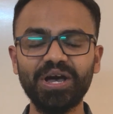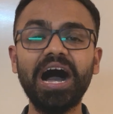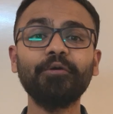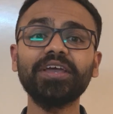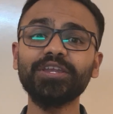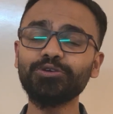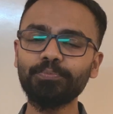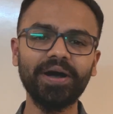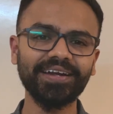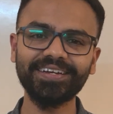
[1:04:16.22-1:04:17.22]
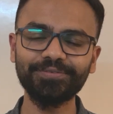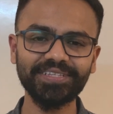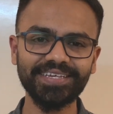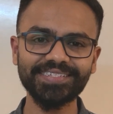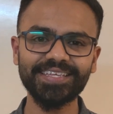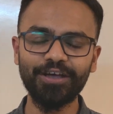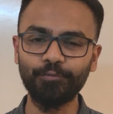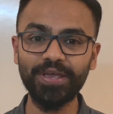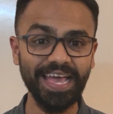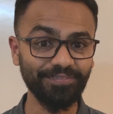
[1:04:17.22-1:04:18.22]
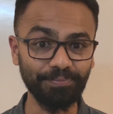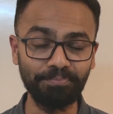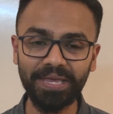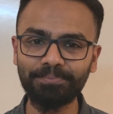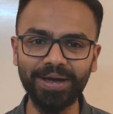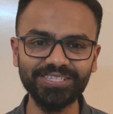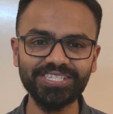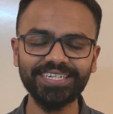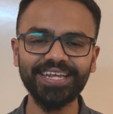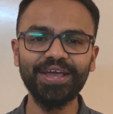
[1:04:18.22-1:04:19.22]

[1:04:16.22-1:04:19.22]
how can you partner with us? We have a big budget